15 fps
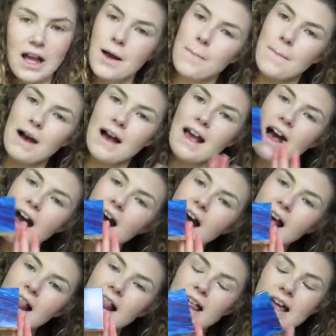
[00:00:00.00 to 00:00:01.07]
my
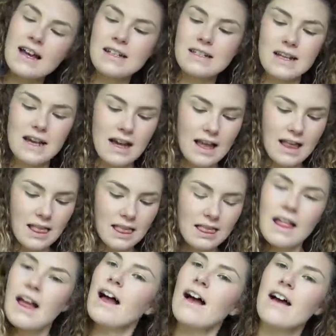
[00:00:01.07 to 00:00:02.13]
highlight. I
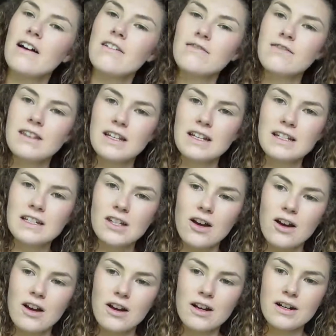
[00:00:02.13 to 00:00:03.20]
love the
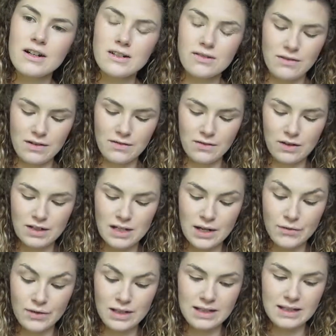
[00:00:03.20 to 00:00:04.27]
Tarte Rainforest
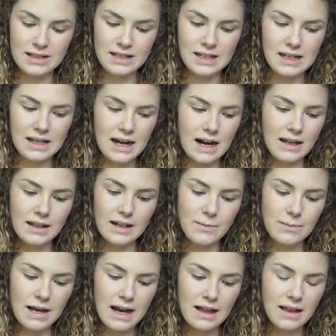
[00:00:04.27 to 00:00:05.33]
of the Sea highlighting
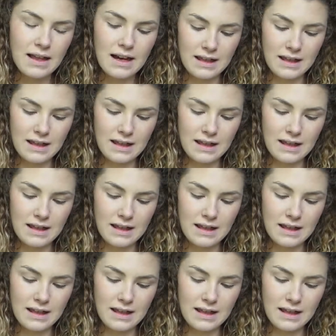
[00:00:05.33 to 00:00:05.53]
palette.